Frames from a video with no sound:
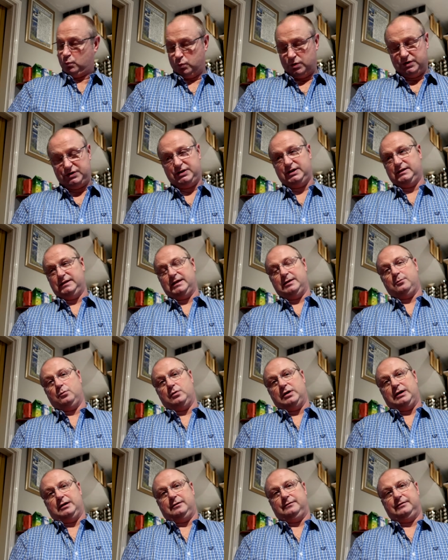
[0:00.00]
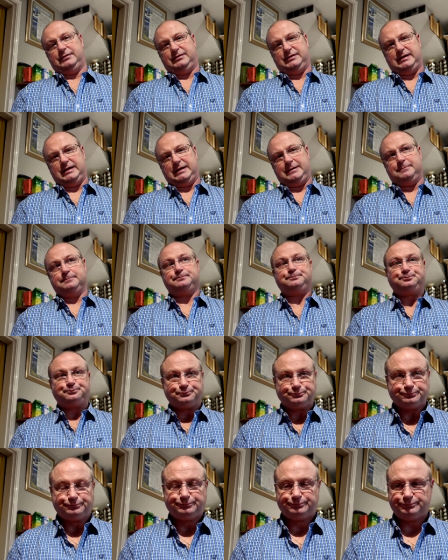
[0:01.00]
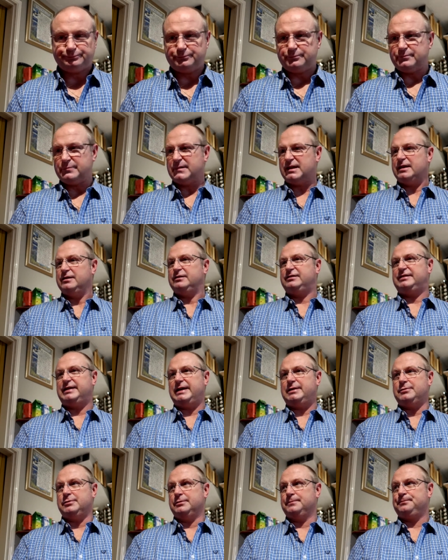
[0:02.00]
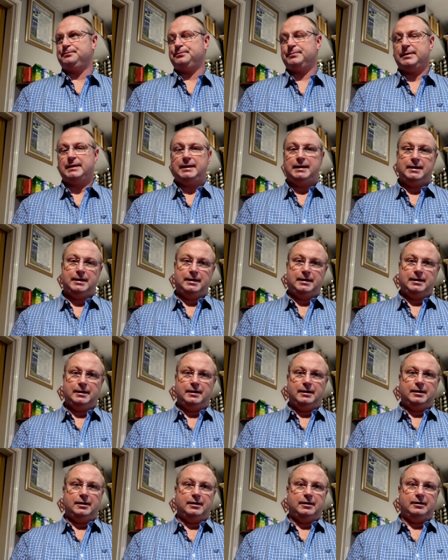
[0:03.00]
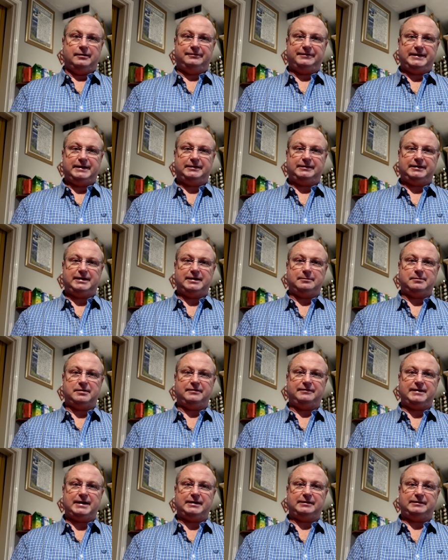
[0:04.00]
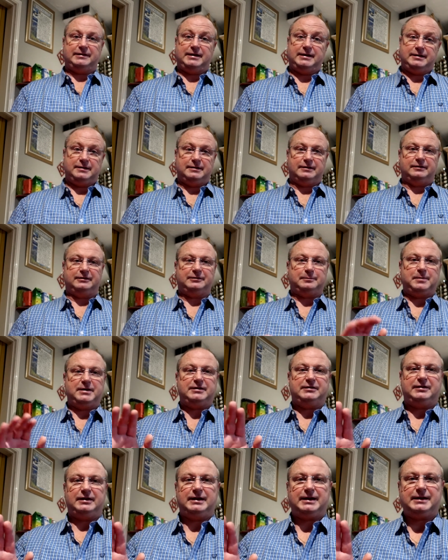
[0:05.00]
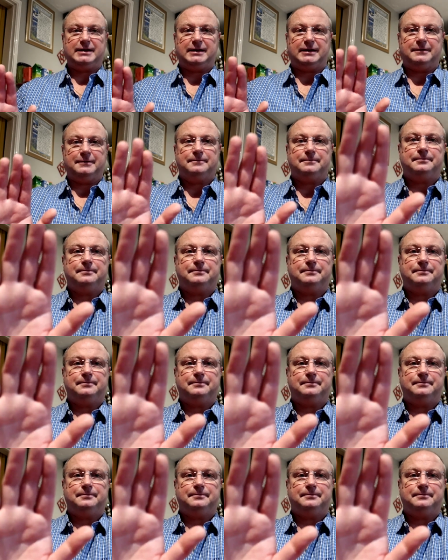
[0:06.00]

wishing them well, obviously. So, off out to get my vaccine and speak to you later.